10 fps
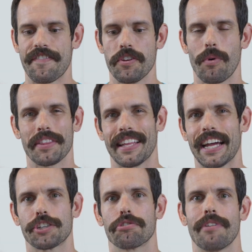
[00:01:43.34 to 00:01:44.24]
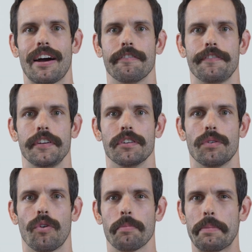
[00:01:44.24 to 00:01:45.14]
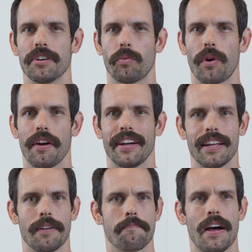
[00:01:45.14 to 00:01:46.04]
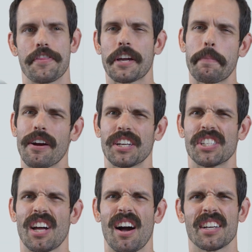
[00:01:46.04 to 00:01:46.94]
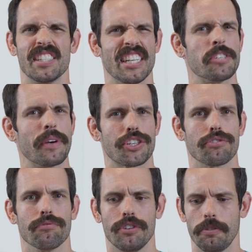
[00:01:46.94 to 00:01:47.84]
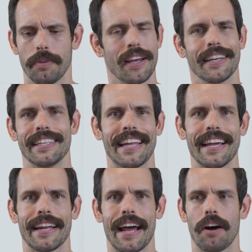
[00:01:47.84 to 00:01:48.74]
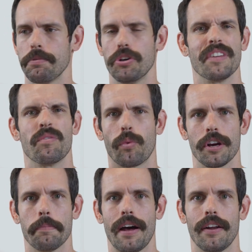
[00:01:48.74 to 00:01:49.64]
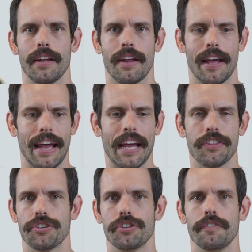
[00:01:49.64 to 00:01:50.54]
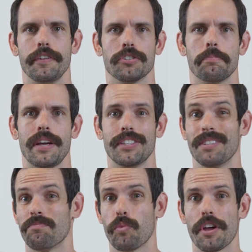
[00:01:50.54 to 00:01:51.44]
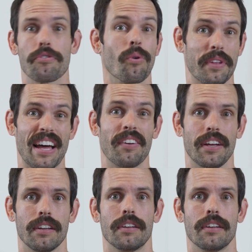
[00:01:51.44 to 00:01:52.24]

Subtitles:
if you want that extra ground feel, or maybe you're wearing a thick pair of socks and need some extra room. You take it out, you don't even worry about it, and the shoe feels amazing with or without it.